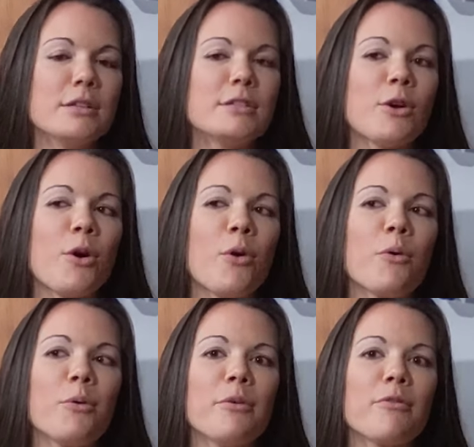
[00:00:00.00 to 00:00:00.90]

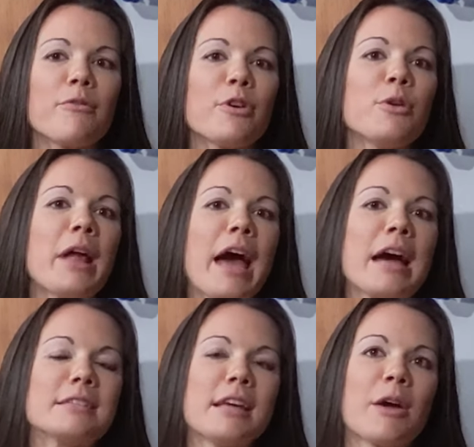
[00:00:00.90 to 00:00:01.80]
So for you to
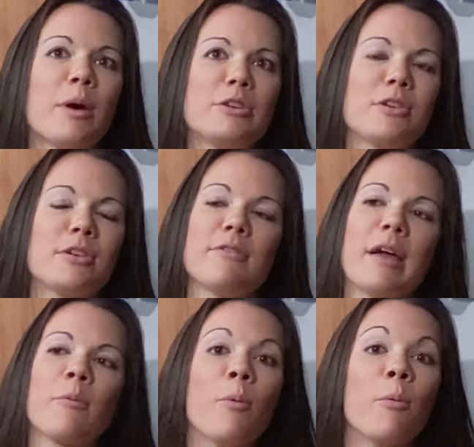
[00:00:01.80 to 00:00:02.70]
ask that question of
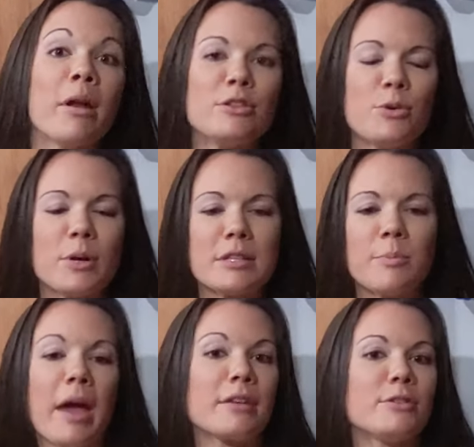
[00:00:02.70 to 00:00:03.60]
like, well, what did you
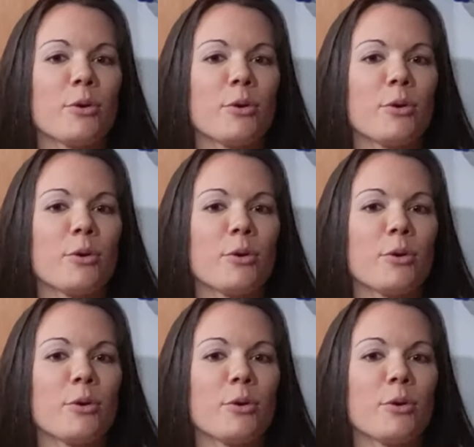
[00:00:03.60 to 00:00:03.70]
expect?